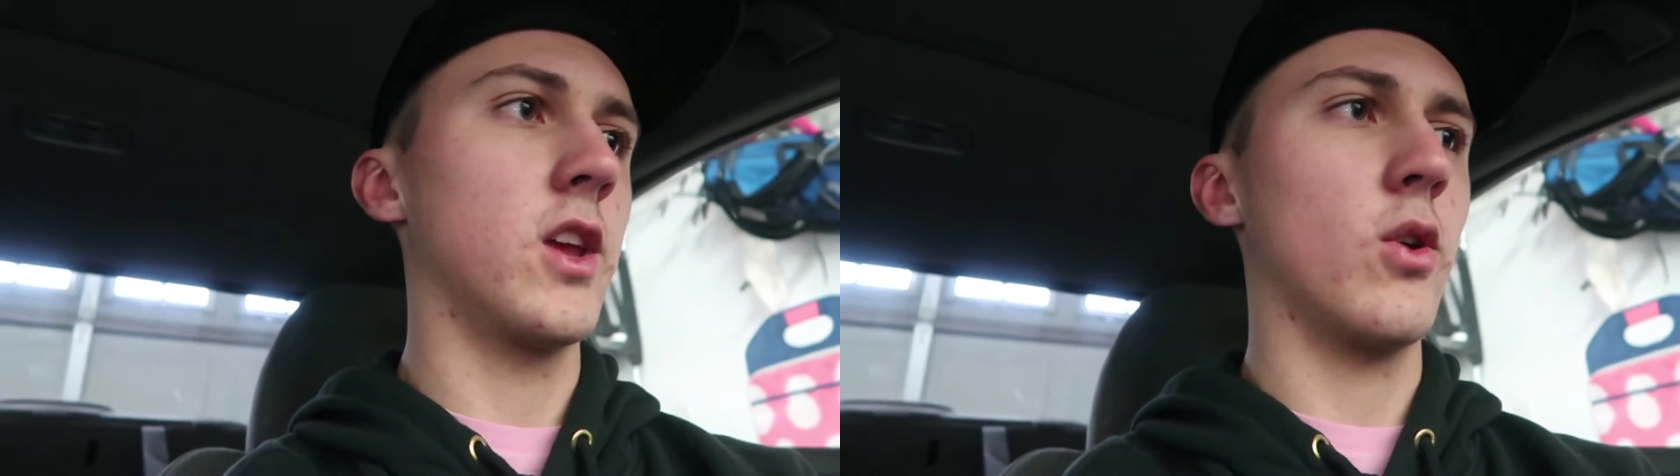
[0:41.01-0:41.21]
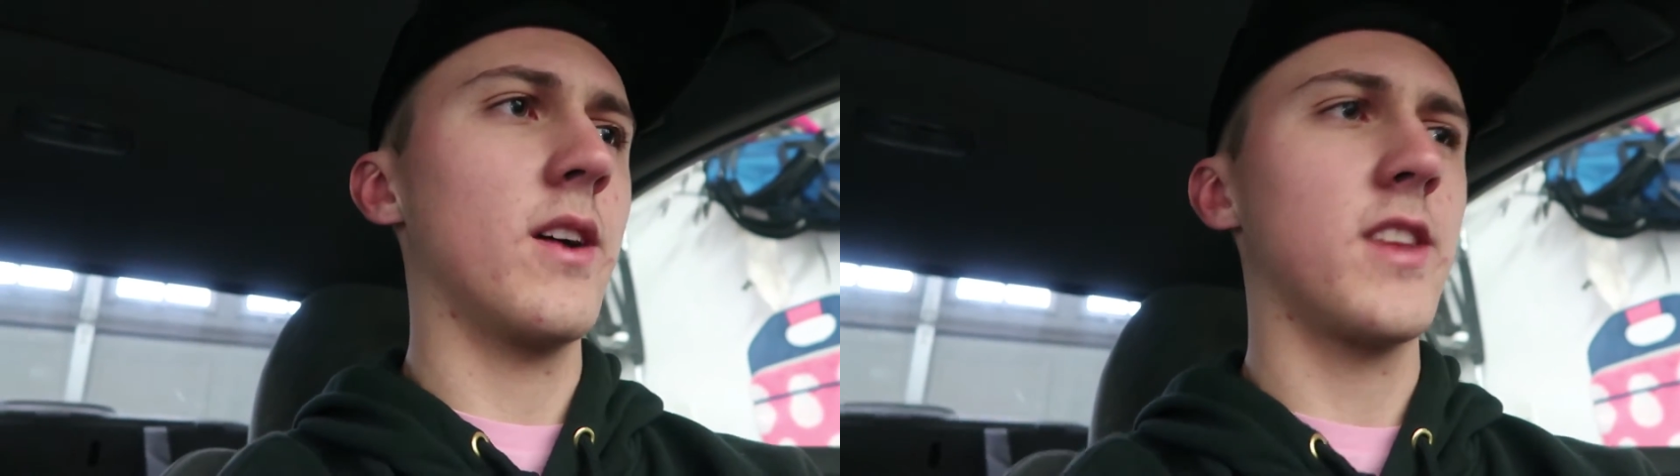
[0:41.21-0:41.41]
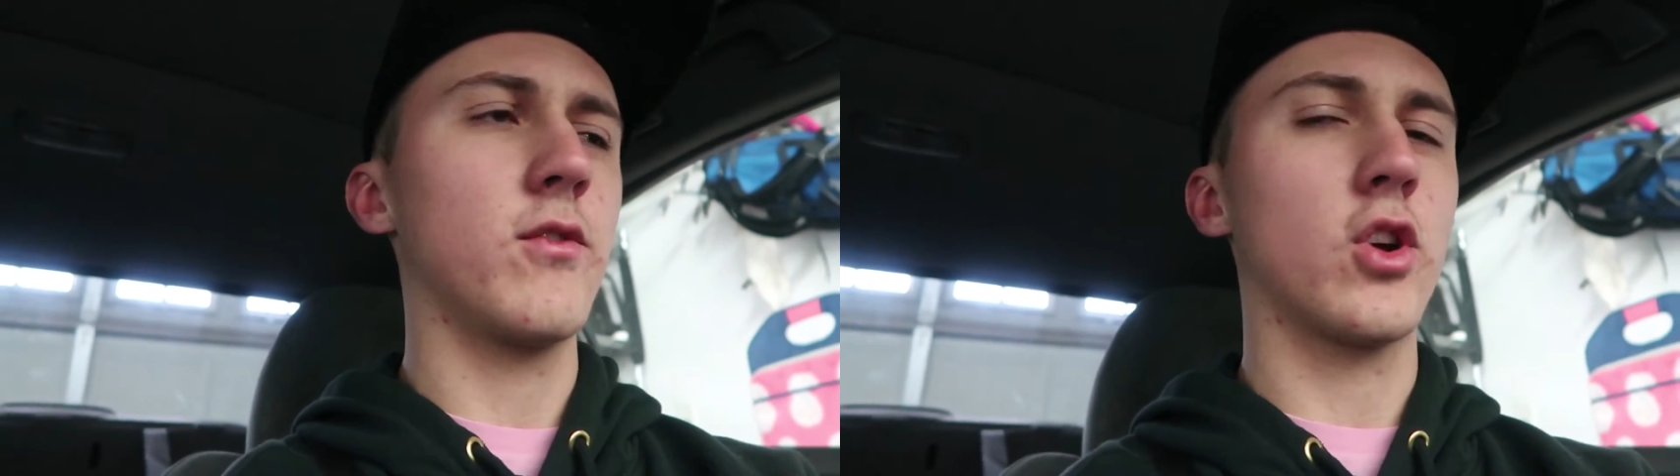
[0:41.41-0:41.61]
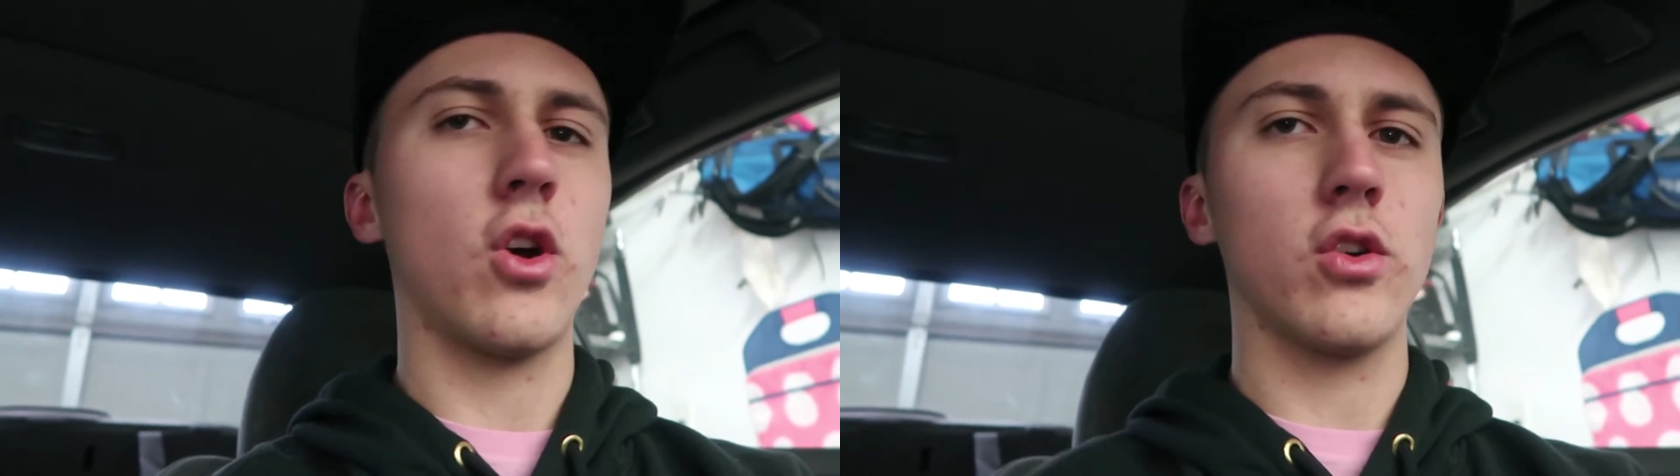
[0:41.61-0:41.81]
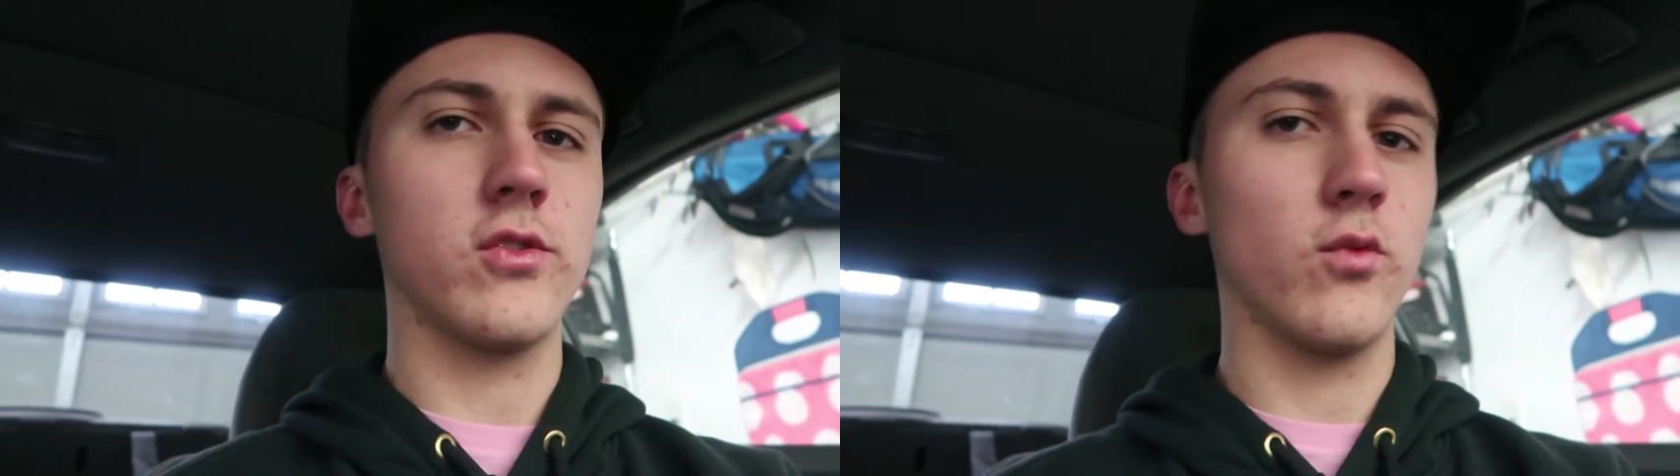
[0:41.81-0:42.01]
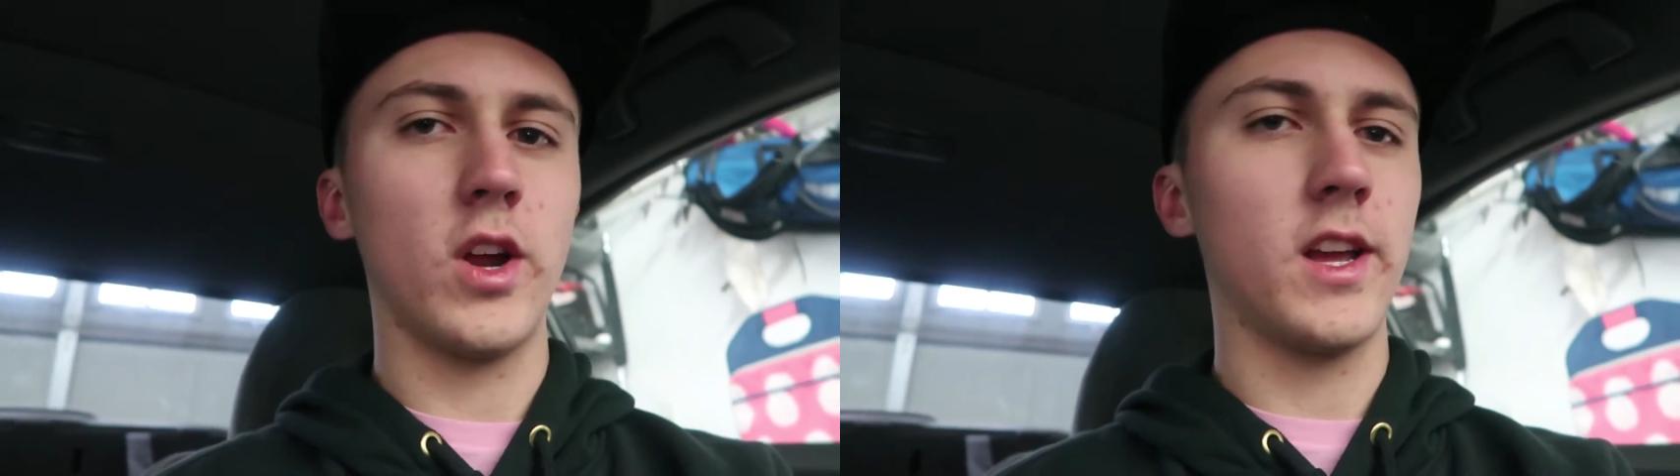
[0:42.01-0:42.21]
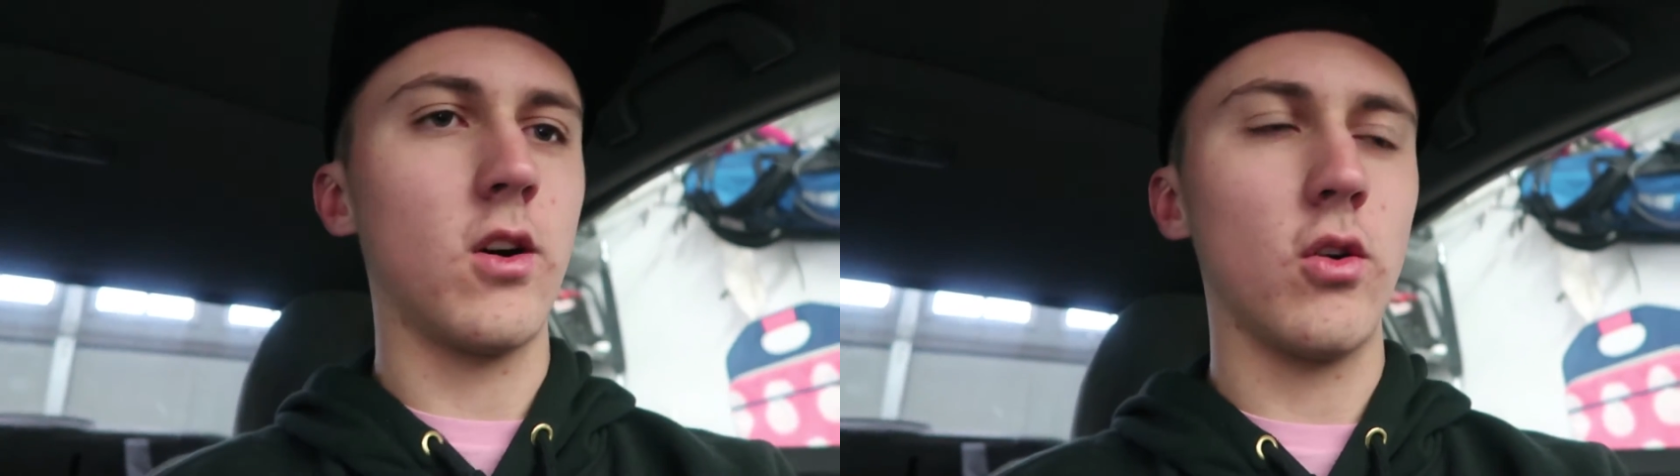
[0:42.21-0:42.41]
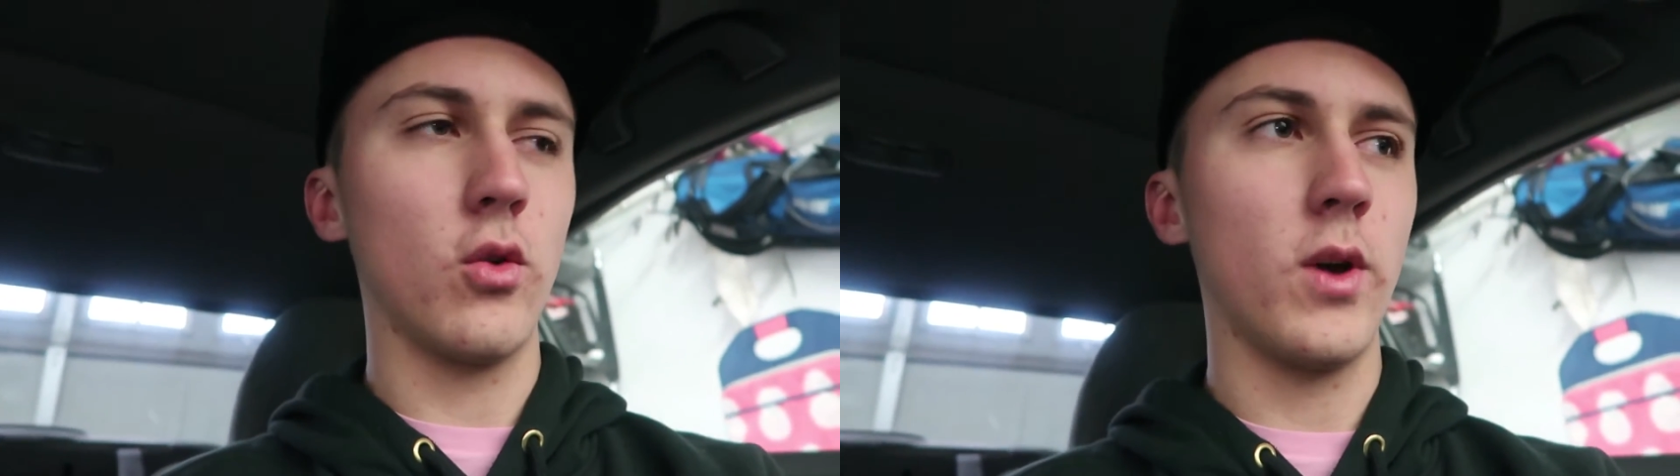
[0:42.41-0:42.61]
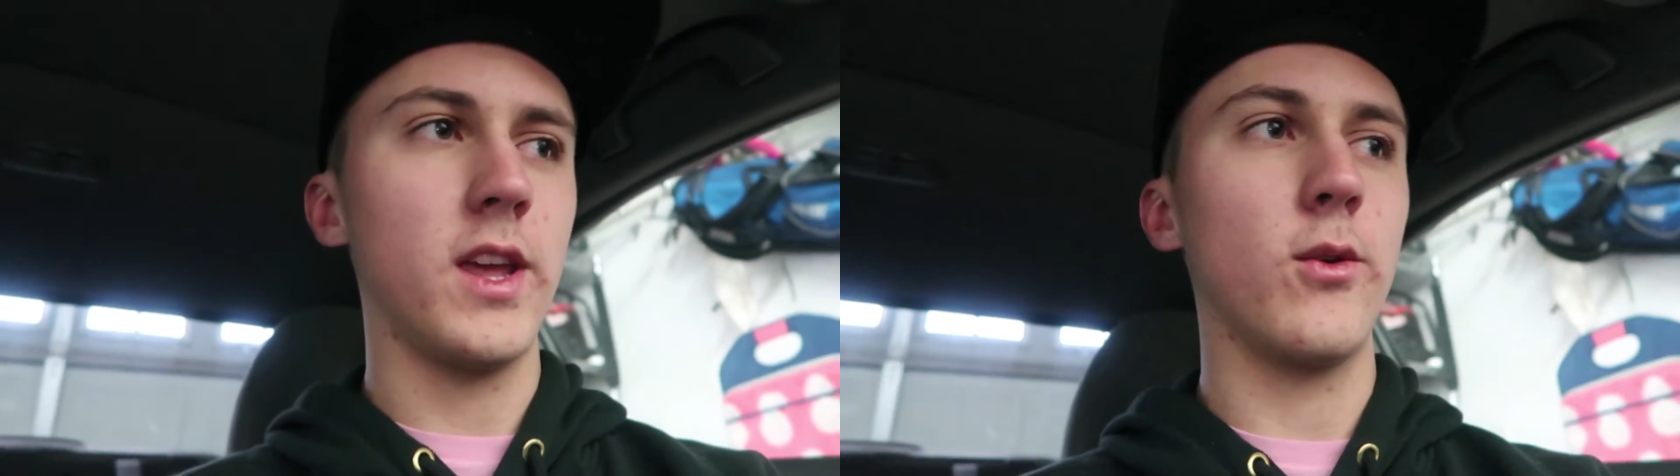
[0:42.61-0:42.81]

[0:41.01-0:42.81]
You don't have to have your car running all the way,